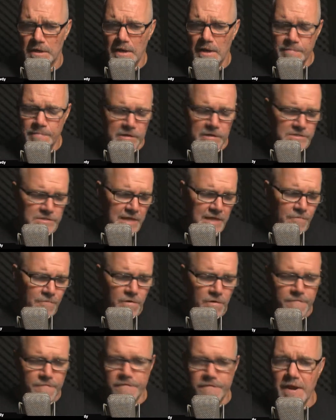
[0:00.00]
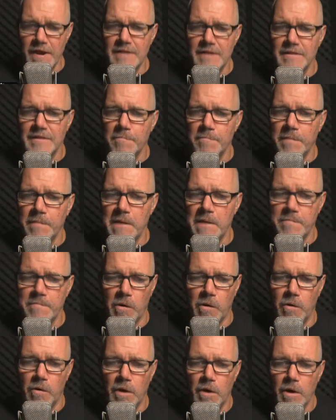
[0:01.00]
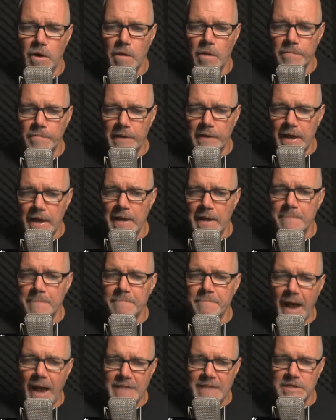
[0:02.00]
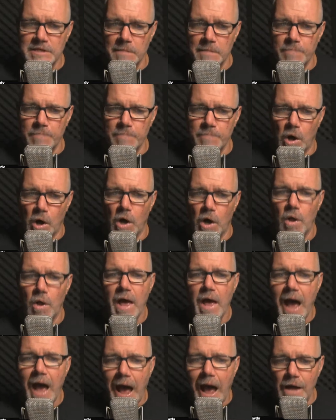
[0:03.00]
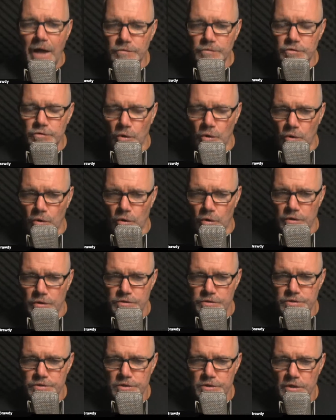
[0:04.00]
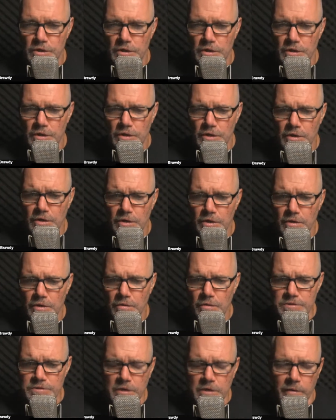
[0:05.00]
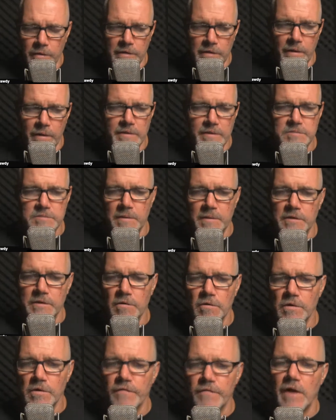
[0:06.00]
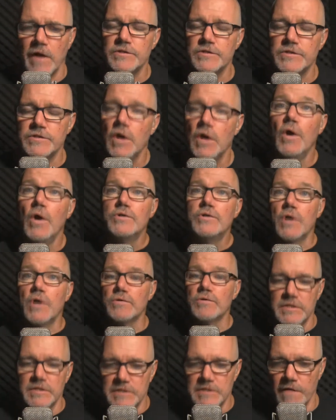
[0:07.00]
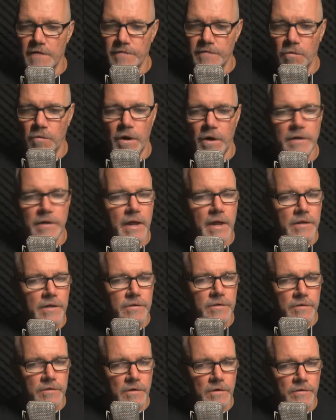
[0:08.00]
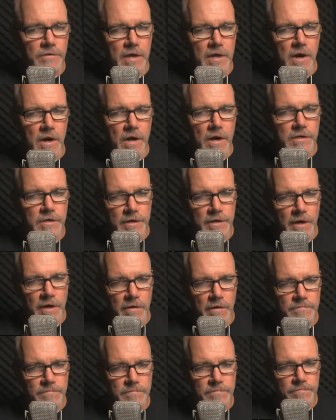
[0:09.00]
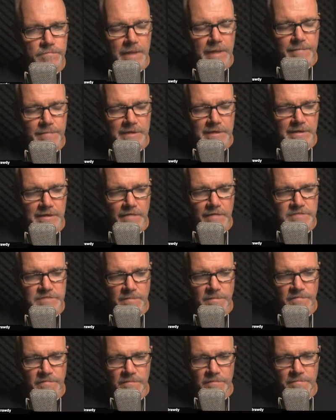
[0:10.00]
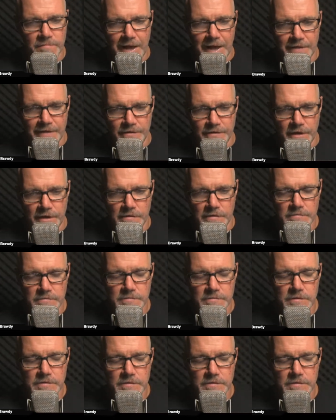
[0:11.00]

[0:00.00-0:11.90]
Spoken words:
because they were afraid that people playing basketball outdoors was a quicker way to spread the coronavirus. So since everyone, and you know who they are, you know them, maybe you love some of them, I don't know.